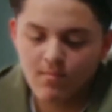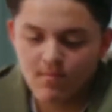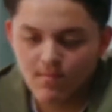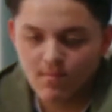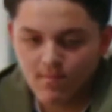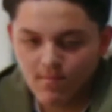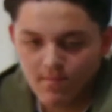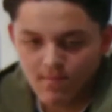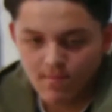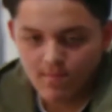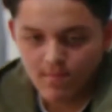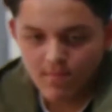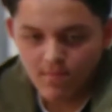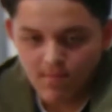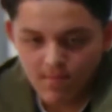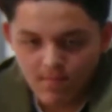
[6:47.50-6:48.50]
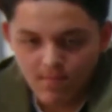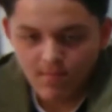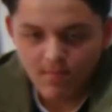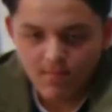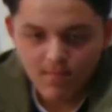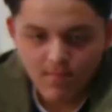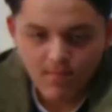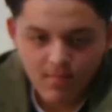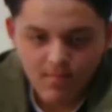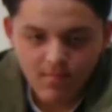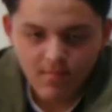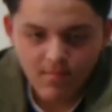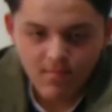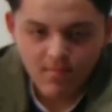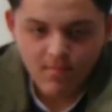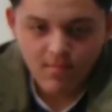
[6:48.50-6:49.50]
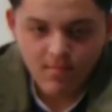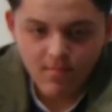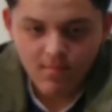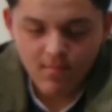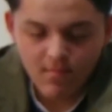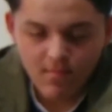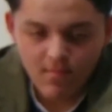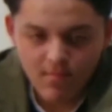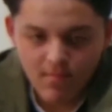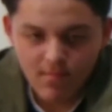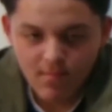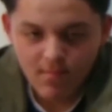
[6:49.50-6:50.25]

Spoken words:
This person isn't speaking.